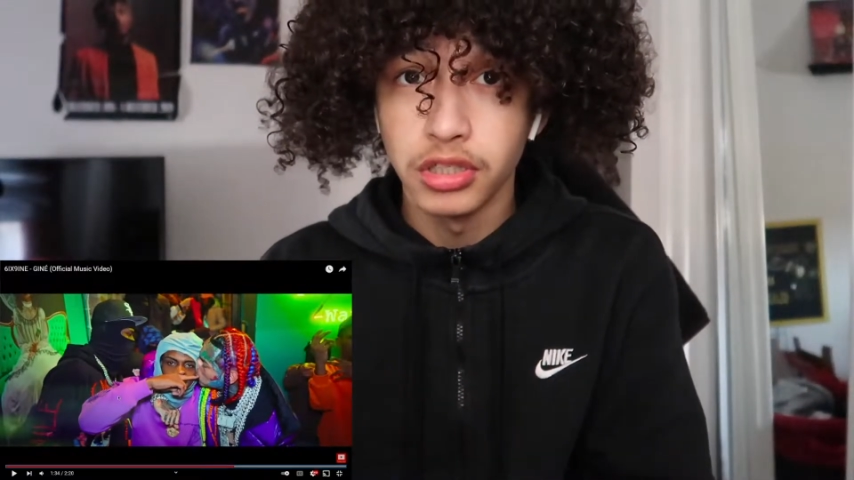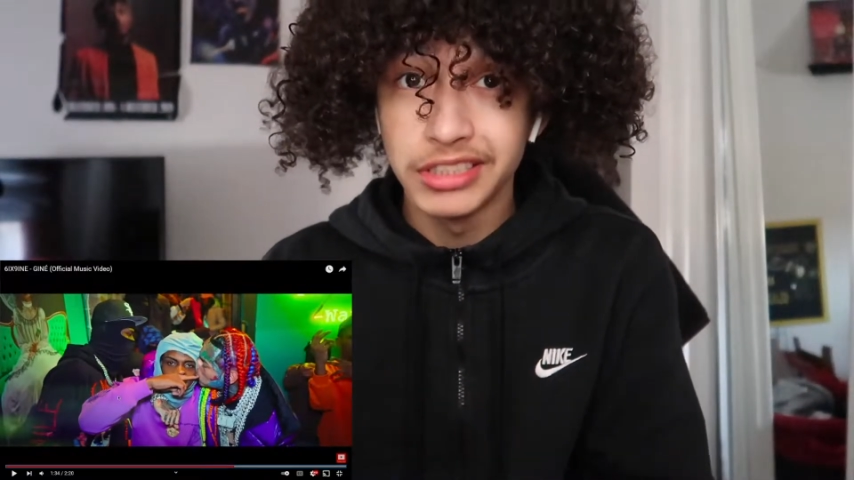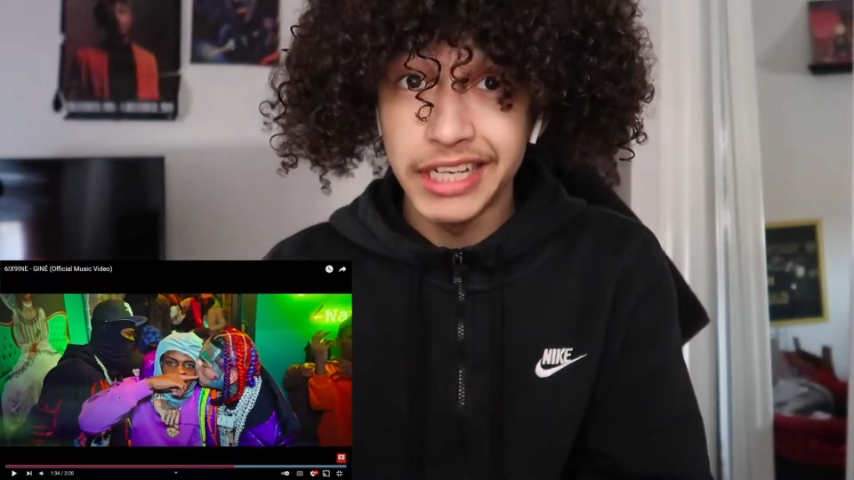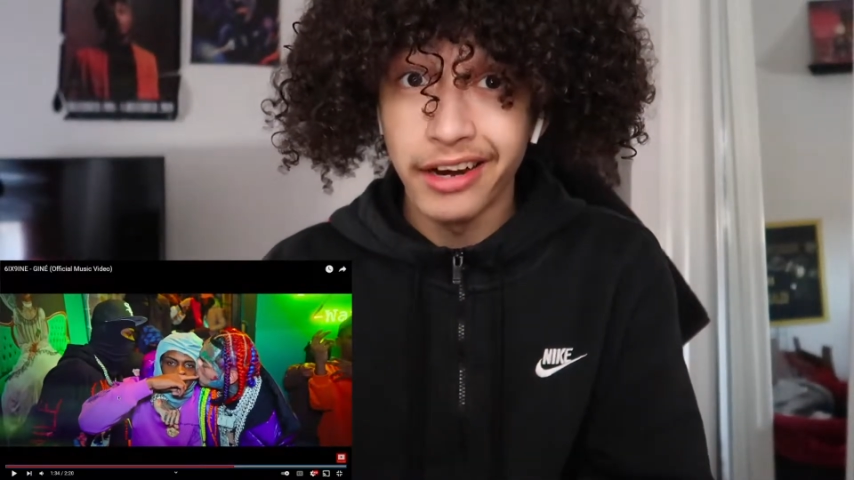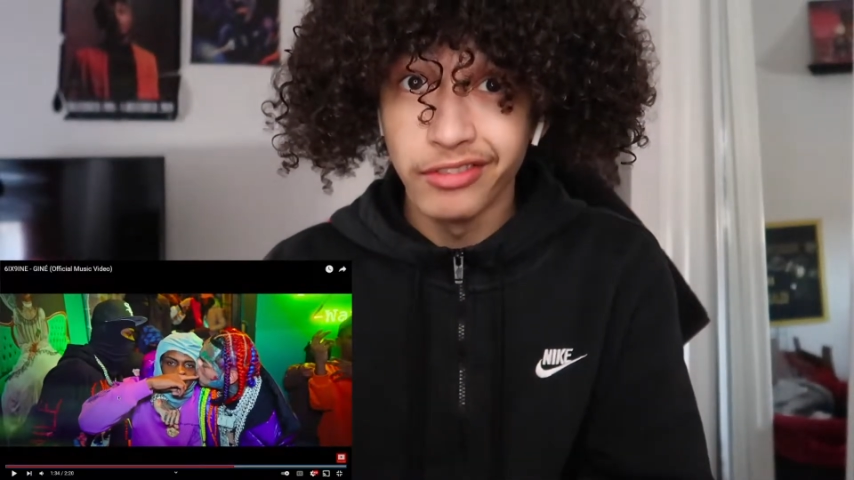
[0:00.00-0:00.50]

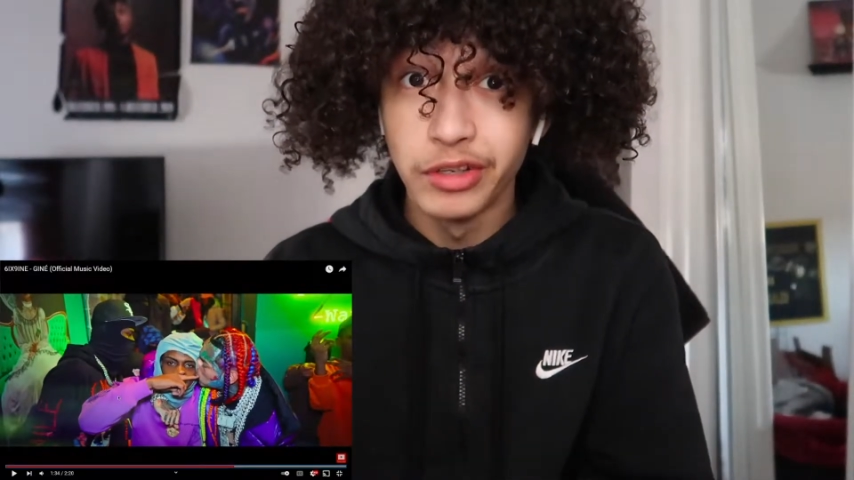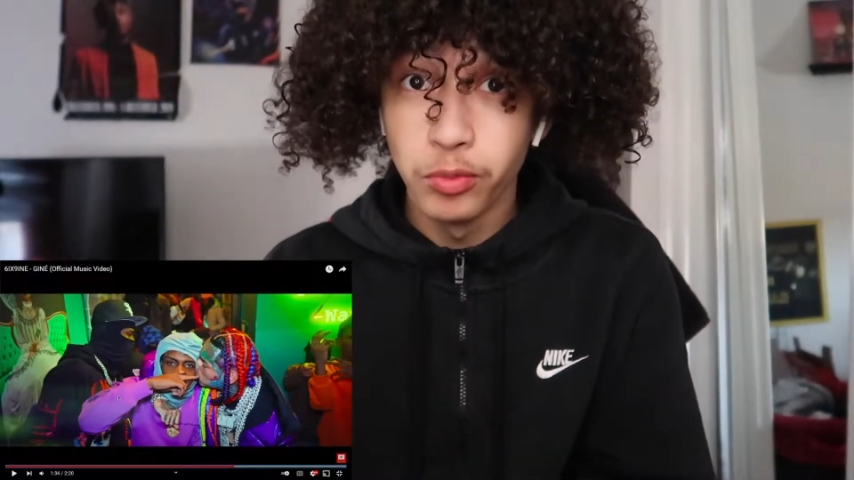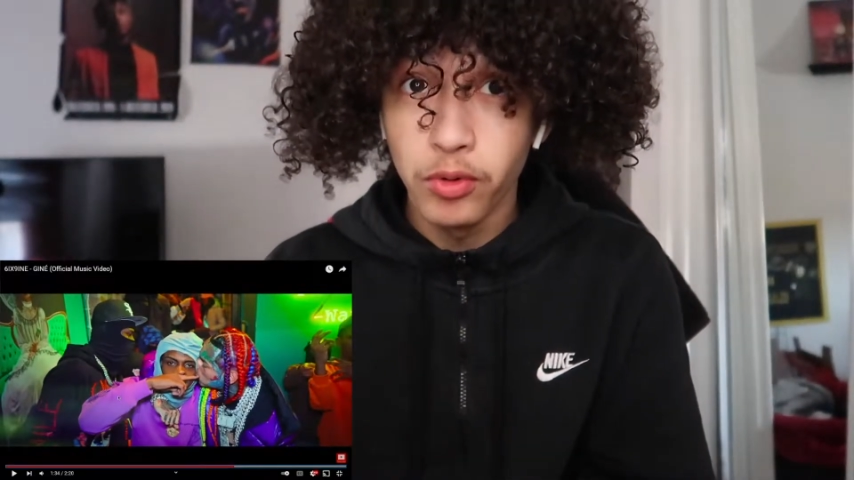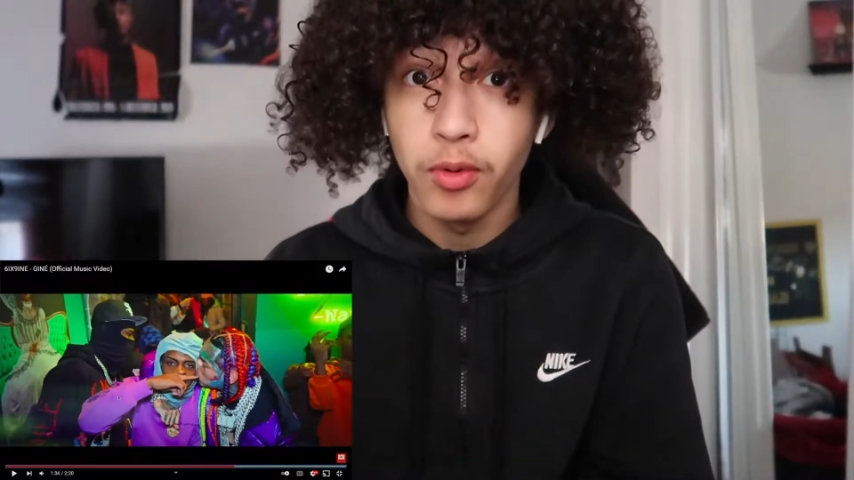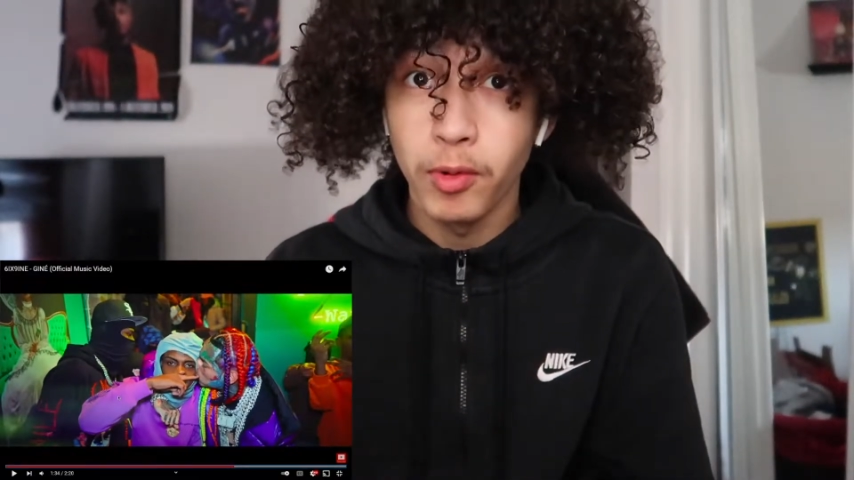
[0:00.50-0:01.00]
Jerry
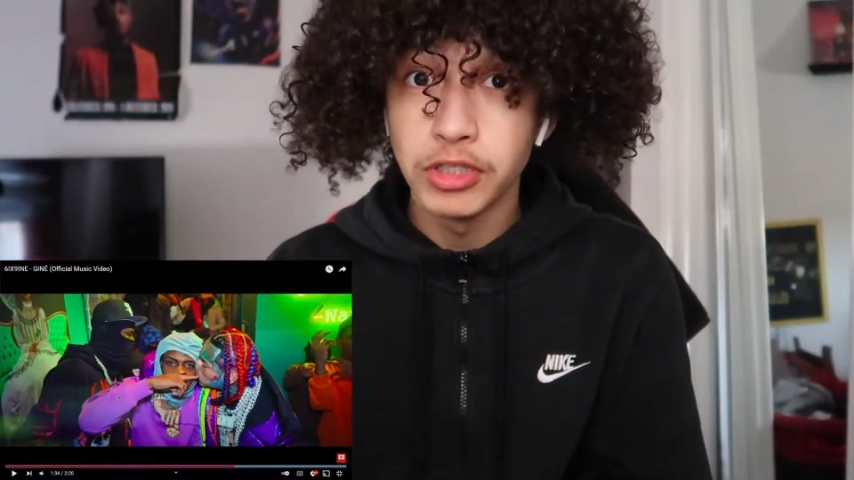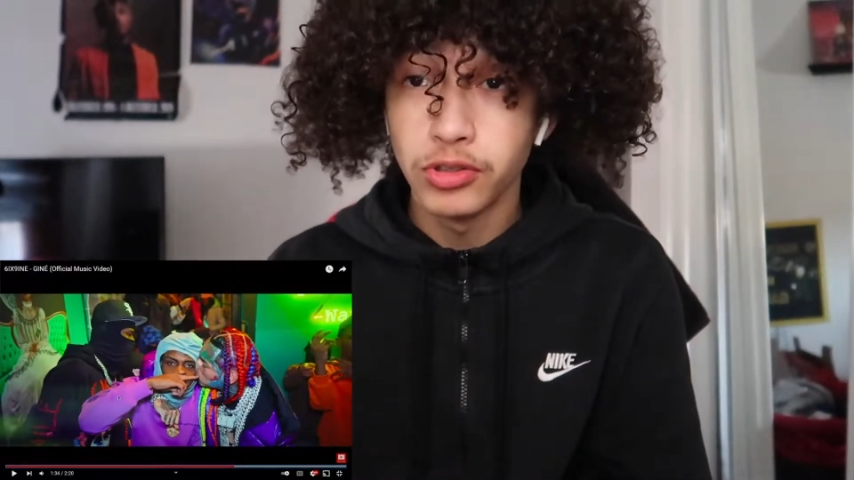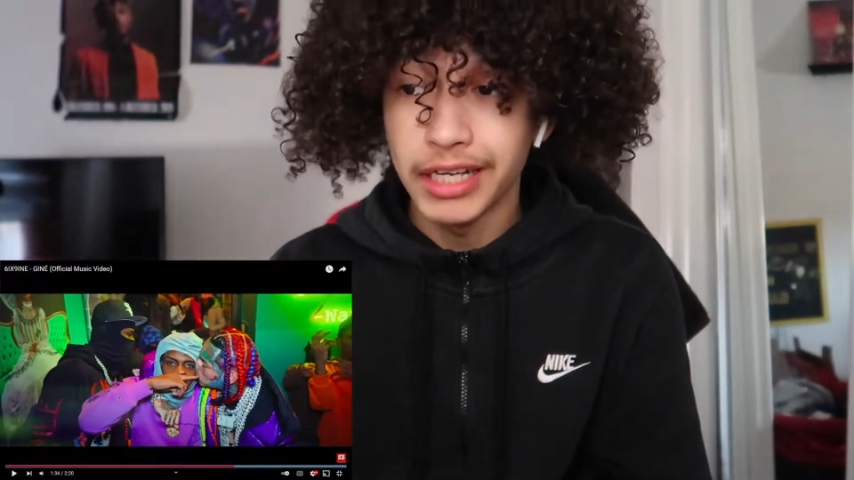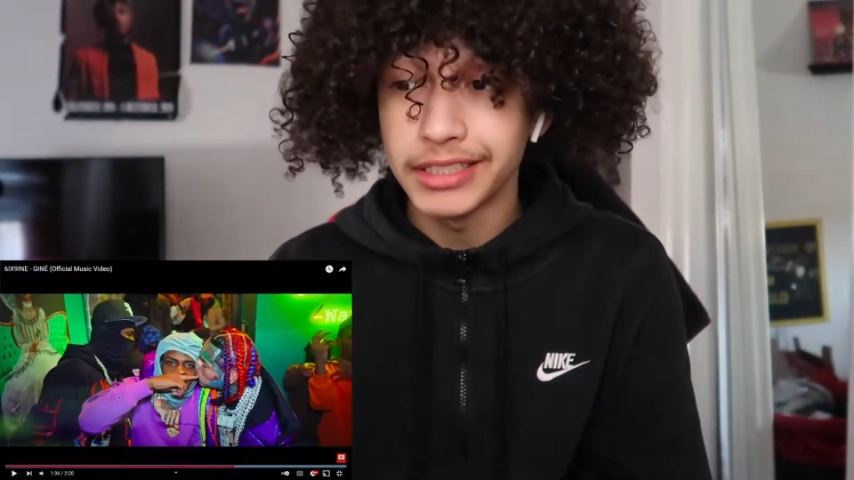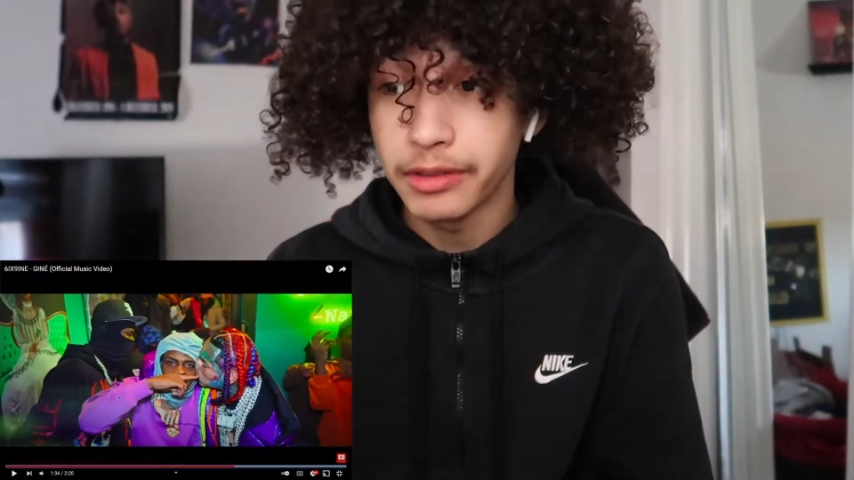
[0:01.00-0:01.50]
Wu. What
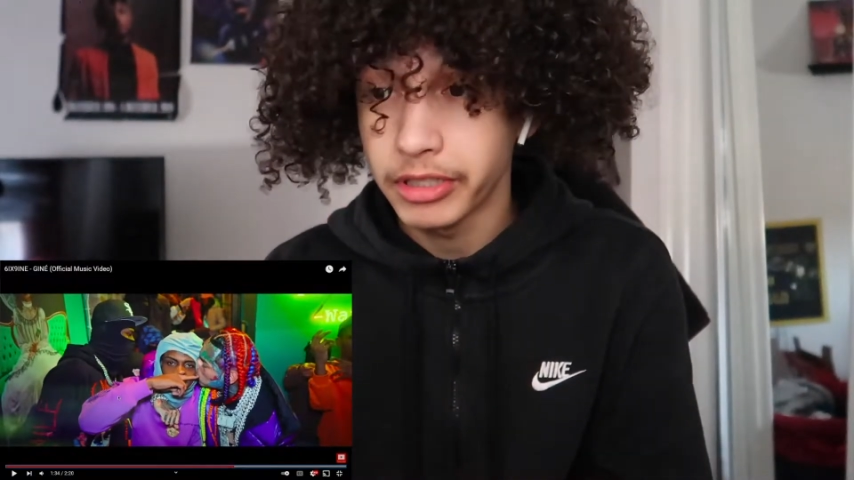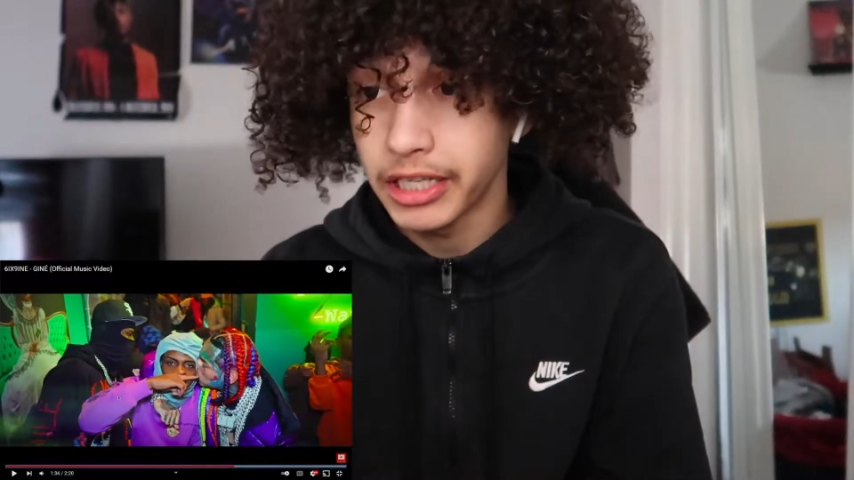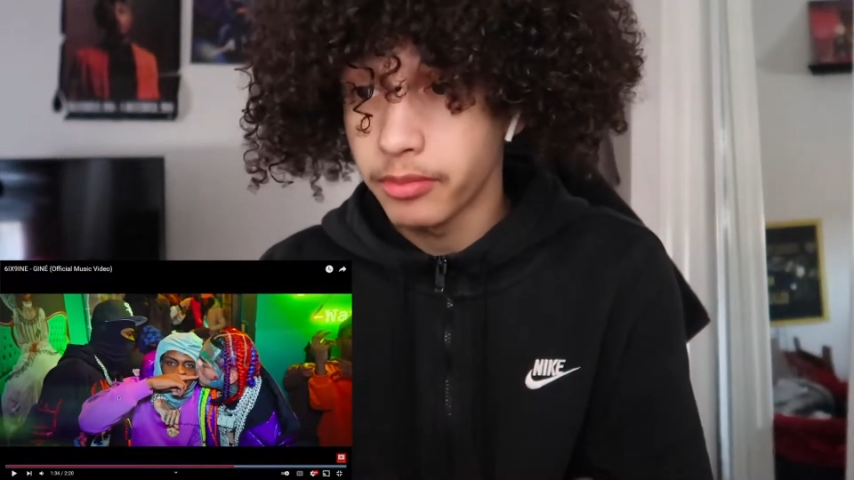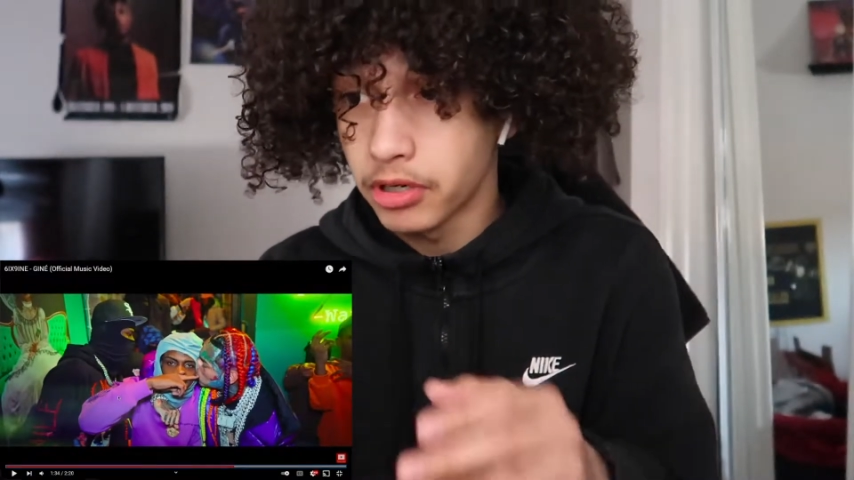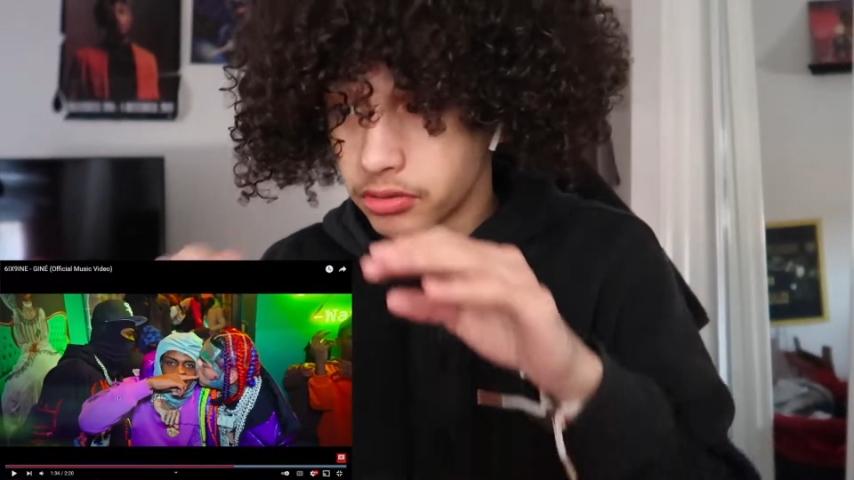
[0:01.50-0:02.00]
you gotta say about
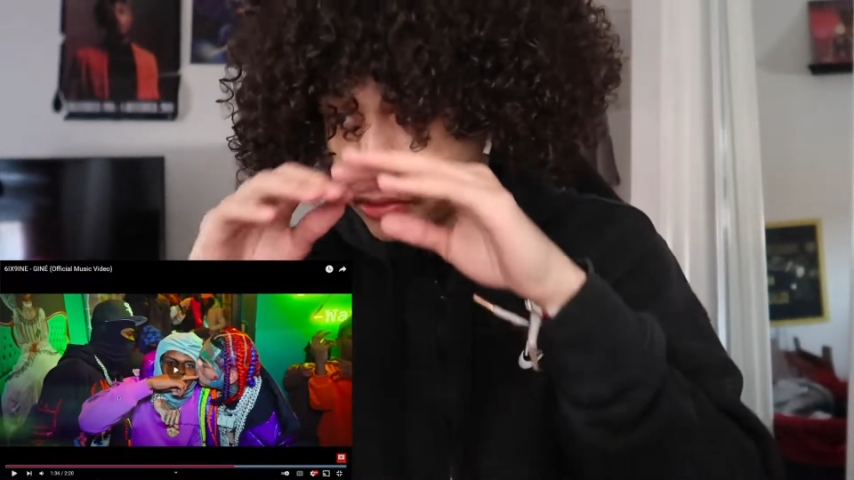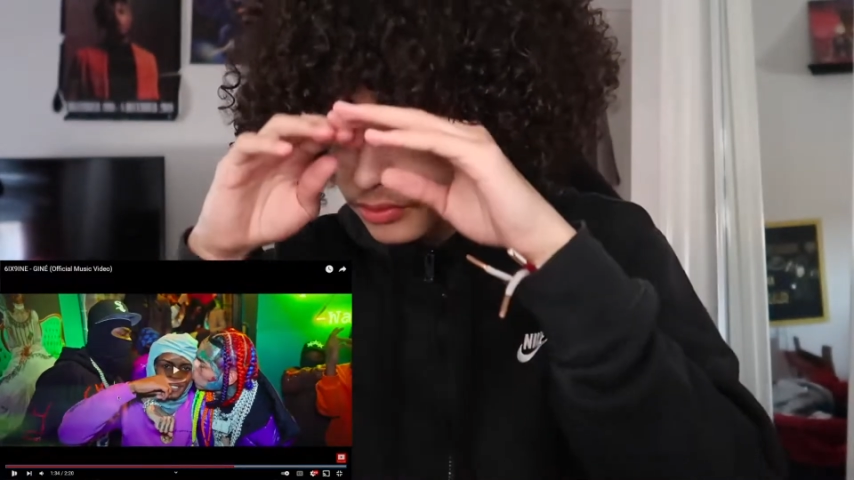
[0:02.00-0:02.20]
that, bro?